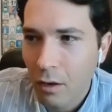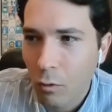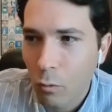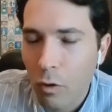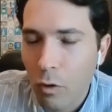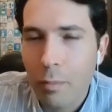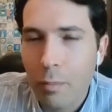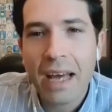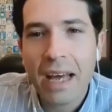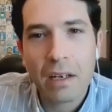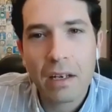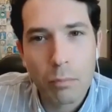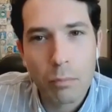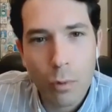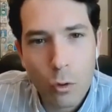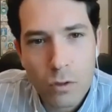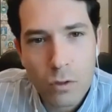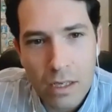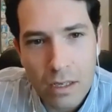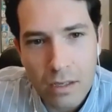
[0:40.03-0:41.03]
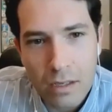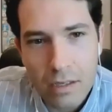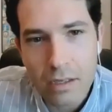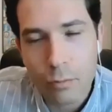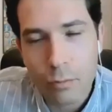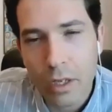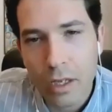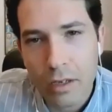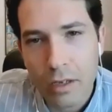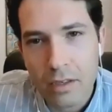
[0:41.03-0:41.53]
we're mad at Moses
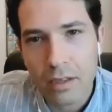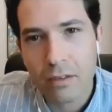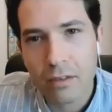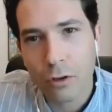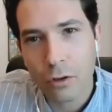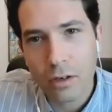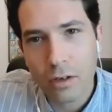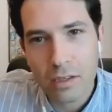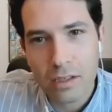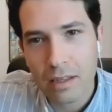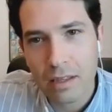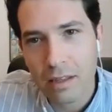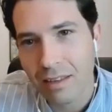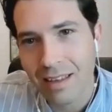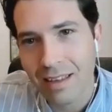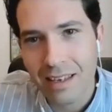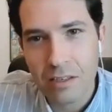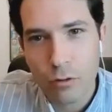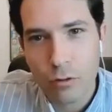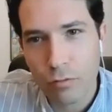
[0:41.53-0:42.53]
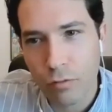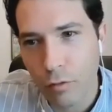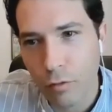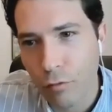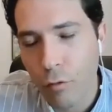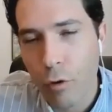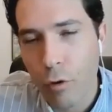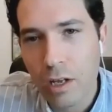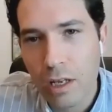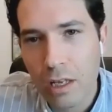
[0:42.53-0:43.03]
because he took us in the desert for
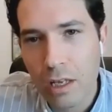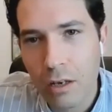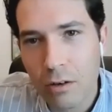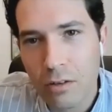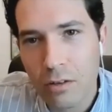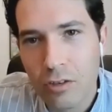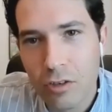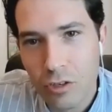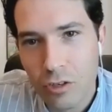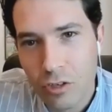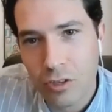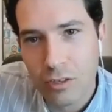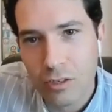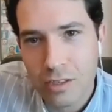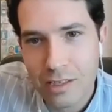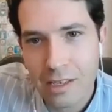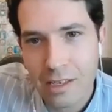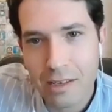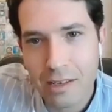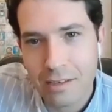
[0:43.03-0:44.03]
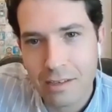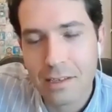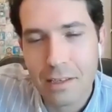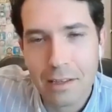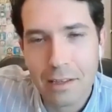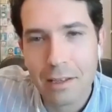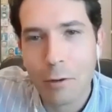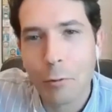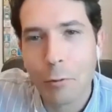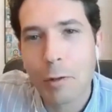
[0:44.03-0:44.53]
40 years just to stick us
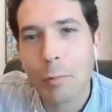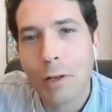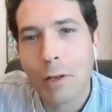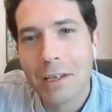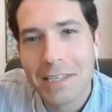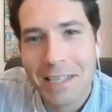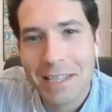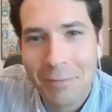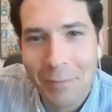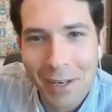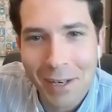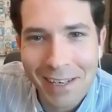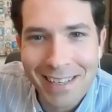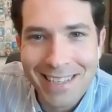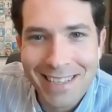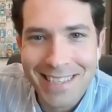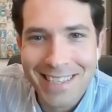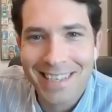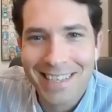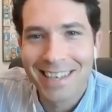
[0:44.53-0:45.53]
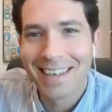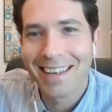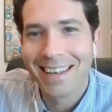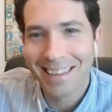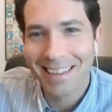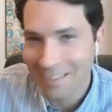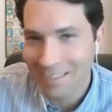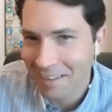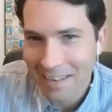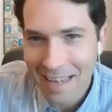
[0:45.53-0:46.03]
in the only place in the Middle East
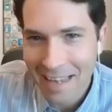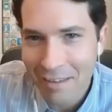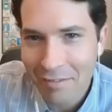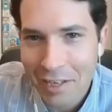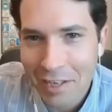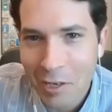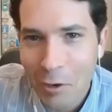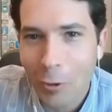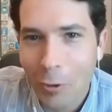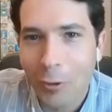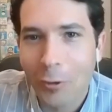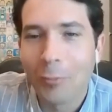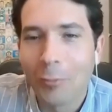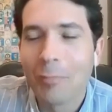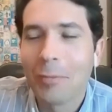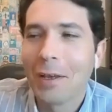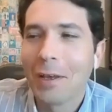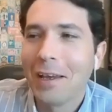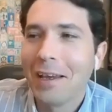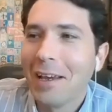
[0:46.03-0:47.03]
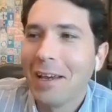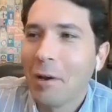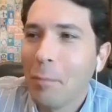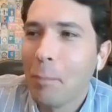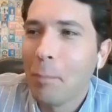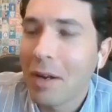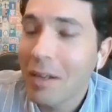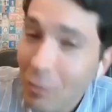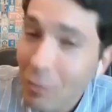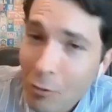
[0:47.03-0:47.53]
that didn't have any oil.
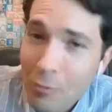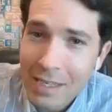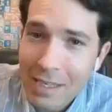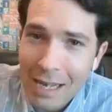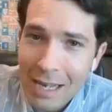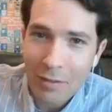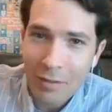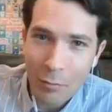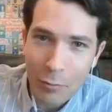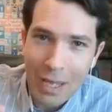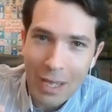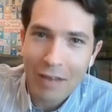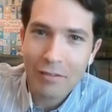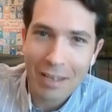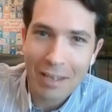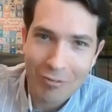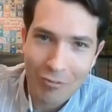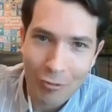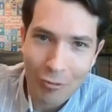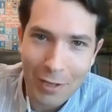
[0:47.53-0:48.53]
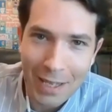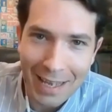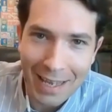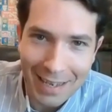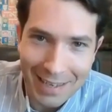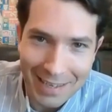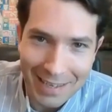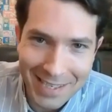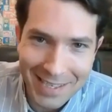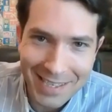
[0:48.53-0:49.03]
But it turns out that we have natural
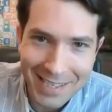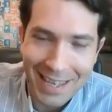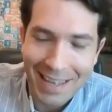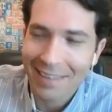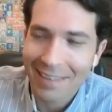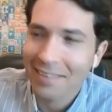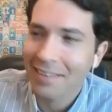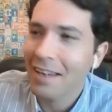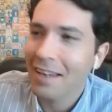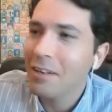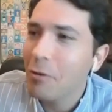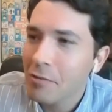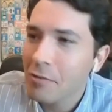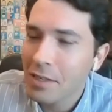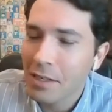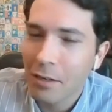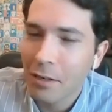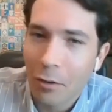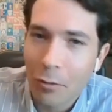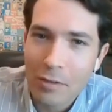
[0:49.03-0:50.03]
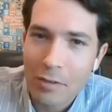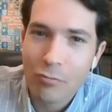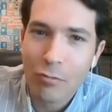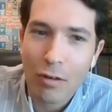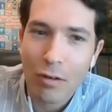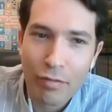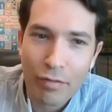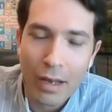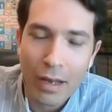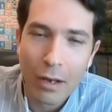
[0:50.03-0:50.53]
gas. And 10 years ago,
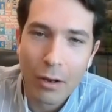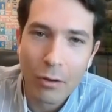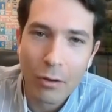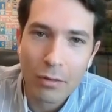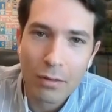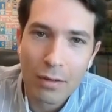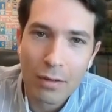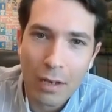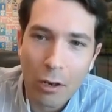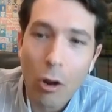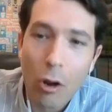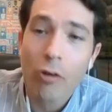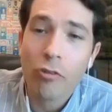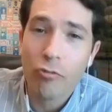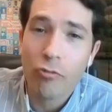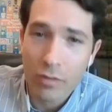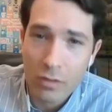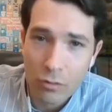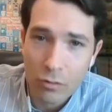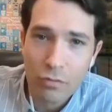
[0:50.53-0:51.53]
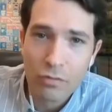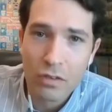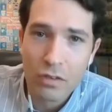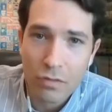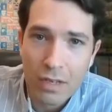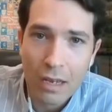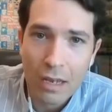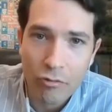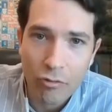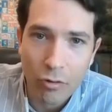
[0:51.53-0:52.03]
Israel found large reserves
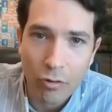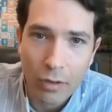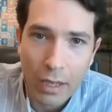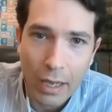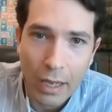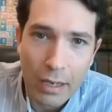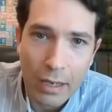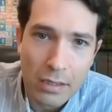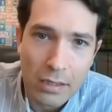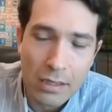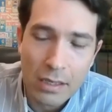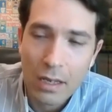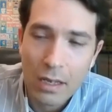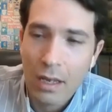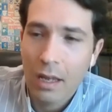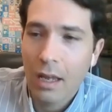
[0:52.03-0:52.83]
of natural gas,